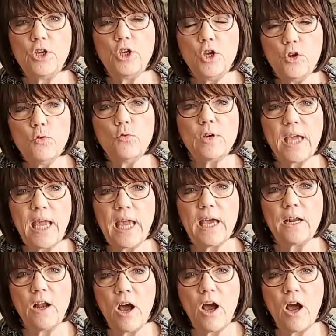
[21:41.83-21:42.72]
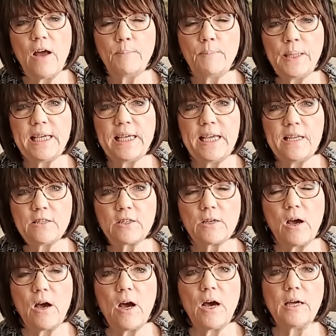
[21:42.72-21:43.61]
You cannot please
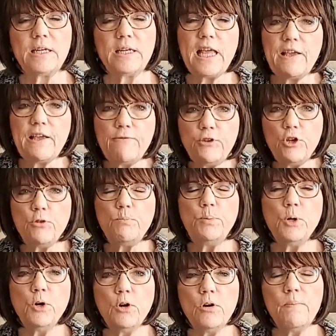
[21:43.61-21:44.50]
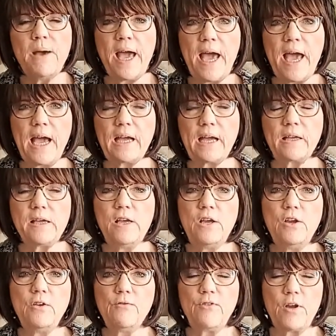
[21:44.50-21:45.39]
God if you pull back
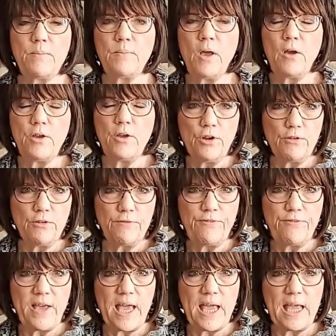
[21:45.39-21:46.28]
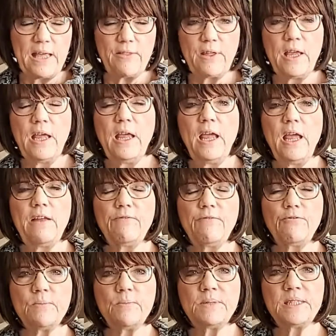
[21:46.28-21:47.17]
from your faith
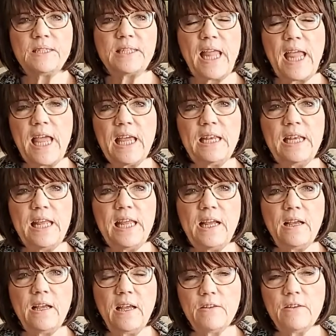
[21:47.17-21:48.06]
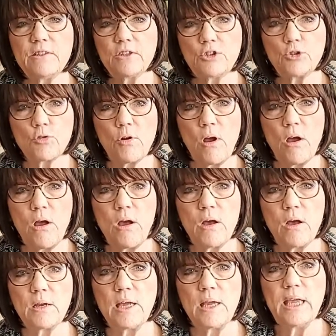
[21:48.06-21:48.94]
and from standing
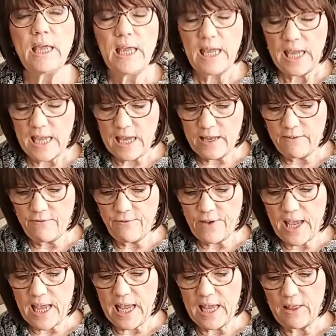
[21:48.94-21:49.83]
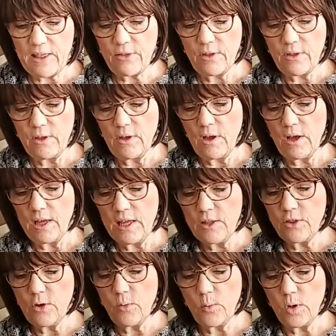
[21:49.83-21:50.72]
strong in faith
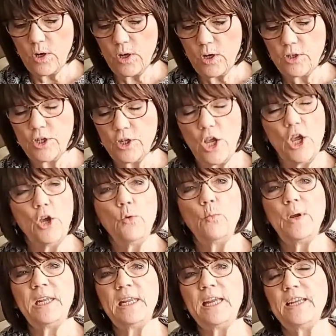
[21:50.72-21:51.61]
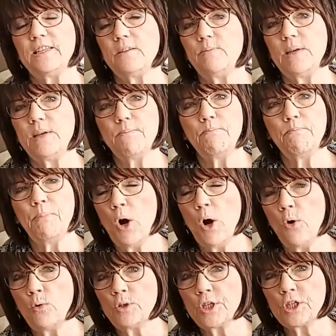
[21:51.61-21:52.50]
in the word. We need to be
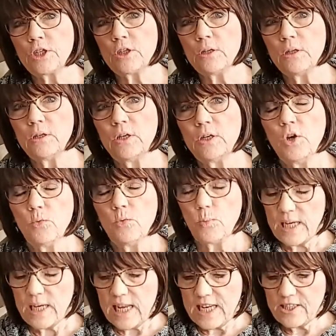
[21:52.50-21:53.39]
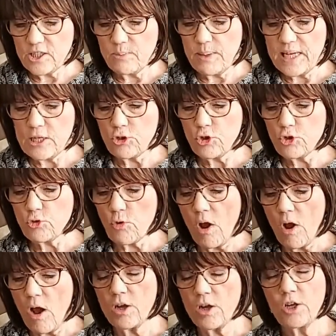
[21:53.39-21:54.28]
bolder. We need to be
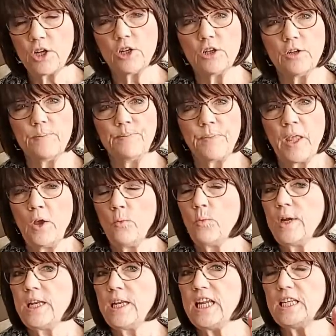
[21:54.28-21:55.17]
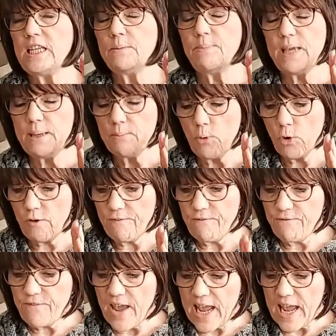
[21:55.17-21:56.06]
stronger. Yeah. We need to be
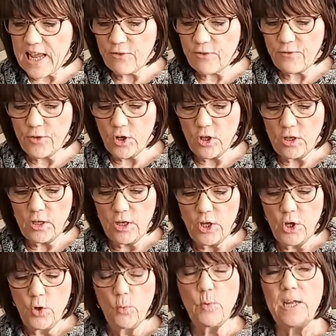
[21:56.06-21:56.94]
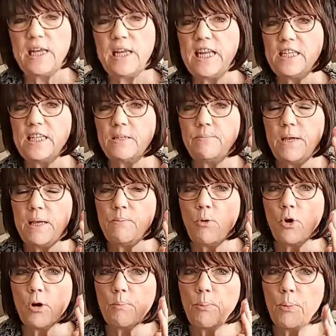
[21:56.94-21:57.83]
more faithful. We need to be
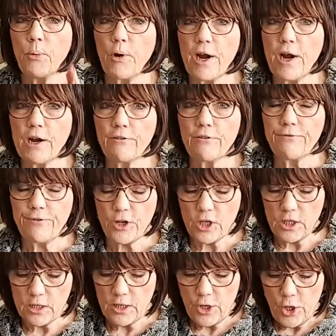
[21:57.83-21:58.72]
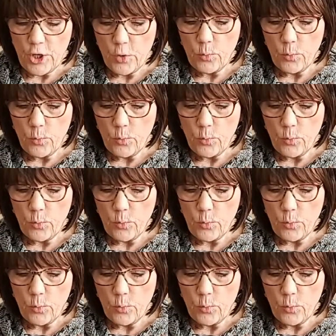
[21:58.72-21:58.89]
more prayerful.